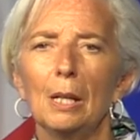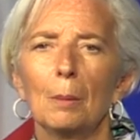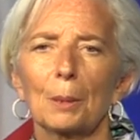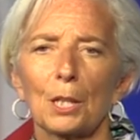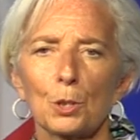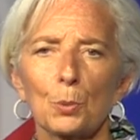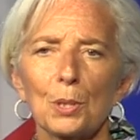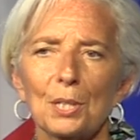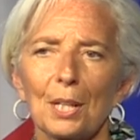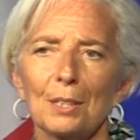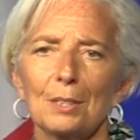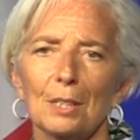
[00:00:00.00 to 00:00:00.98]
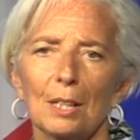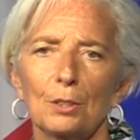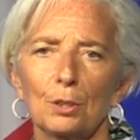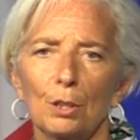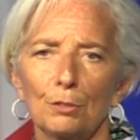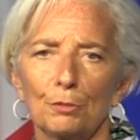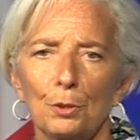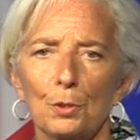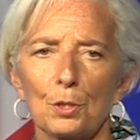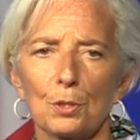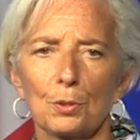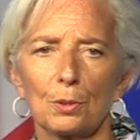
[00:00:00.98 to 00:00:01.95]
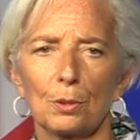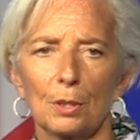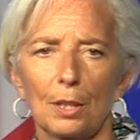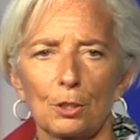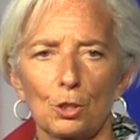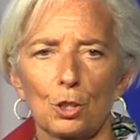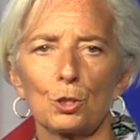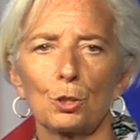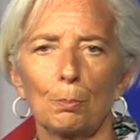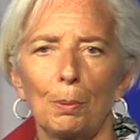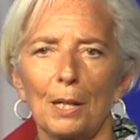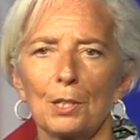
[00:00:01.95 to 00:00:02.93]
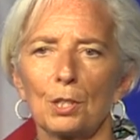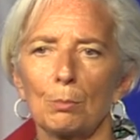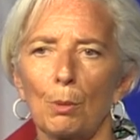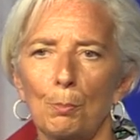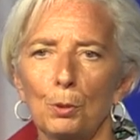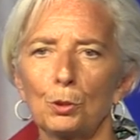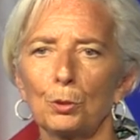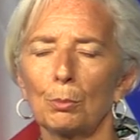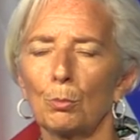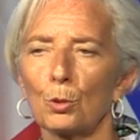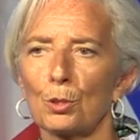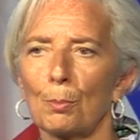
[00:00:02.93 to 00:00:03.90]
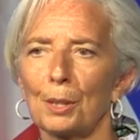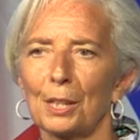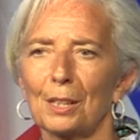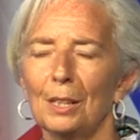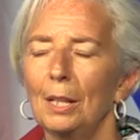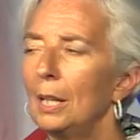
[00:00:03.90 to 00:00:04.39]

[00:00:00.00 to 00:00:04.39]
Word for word: But as we said at the conference that just took place in Maputo in Mozambique,